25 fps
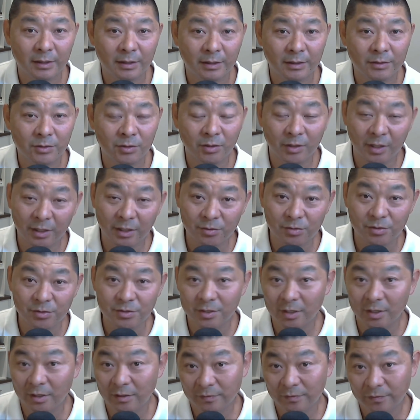you get
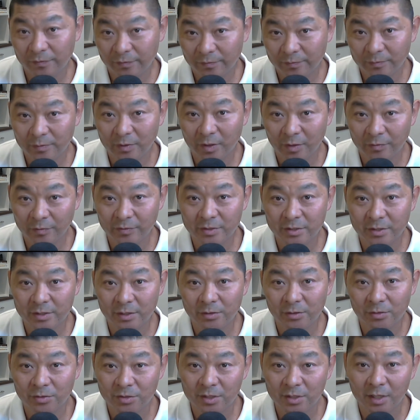yourself,
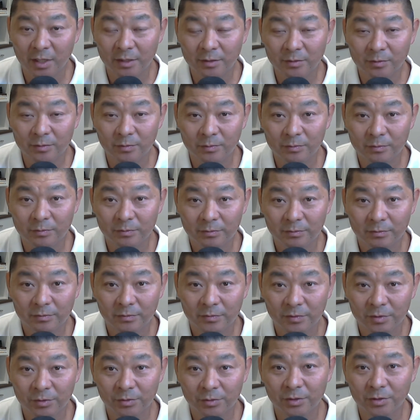obviously you start
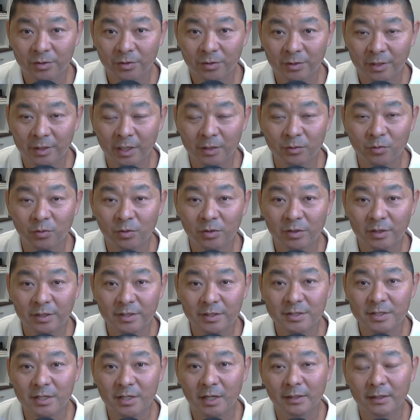doing your network
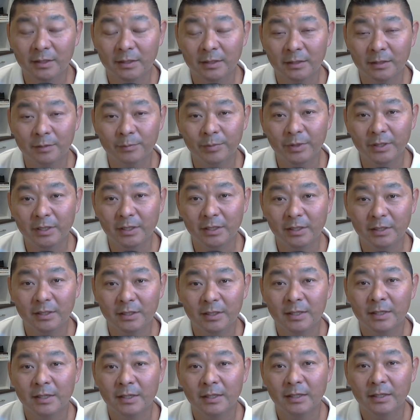inside the company,
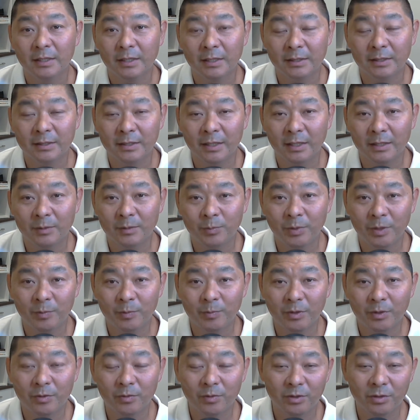and then
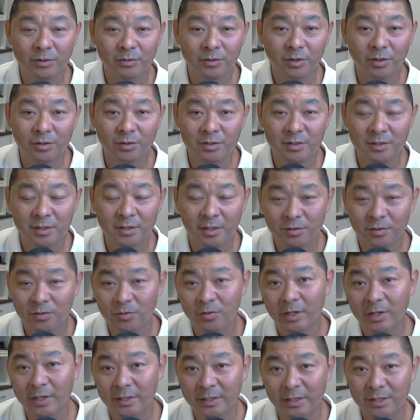people will notice that
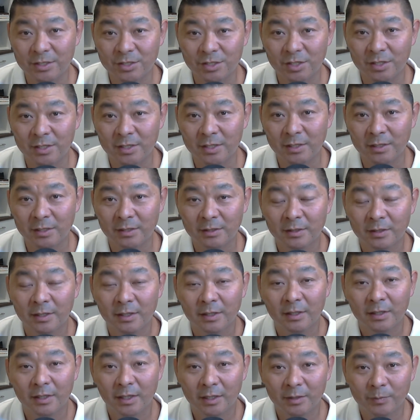you are an engineer,
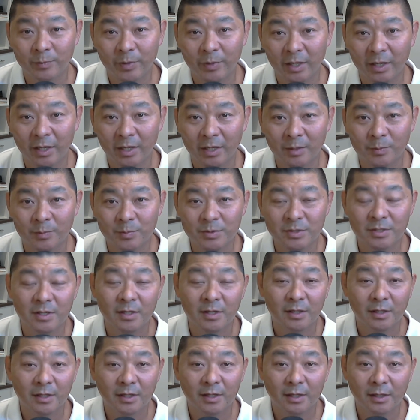and perhaps
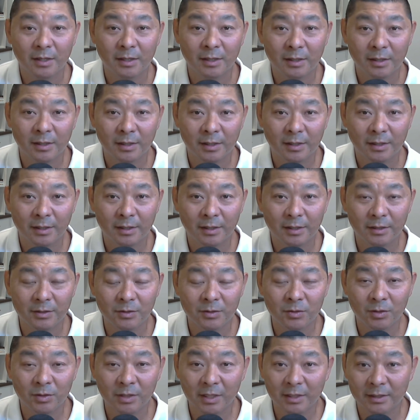
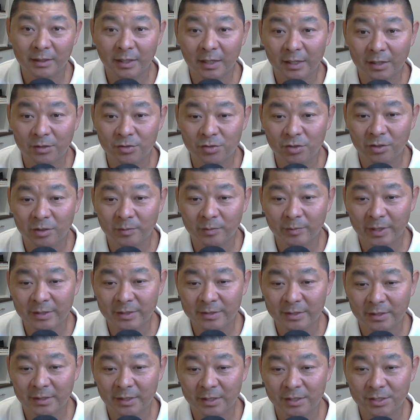you can get a job
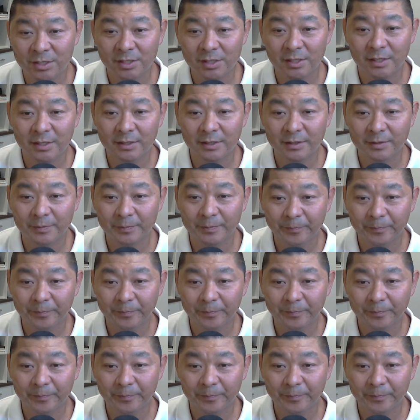as an engineer.